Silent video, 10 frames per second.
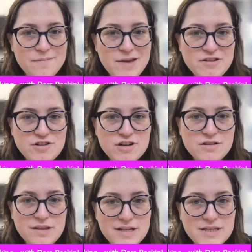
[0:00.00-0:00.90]
make sure you're
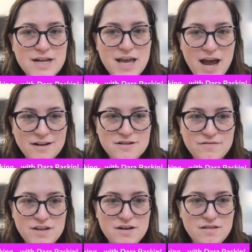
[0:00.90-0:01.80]
listening
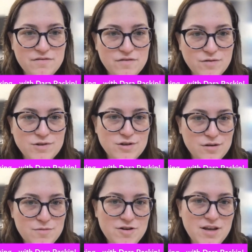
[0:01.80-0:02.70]
actively to the folks you're
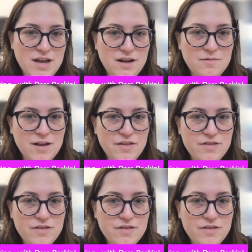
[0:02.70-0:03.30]
communicating with.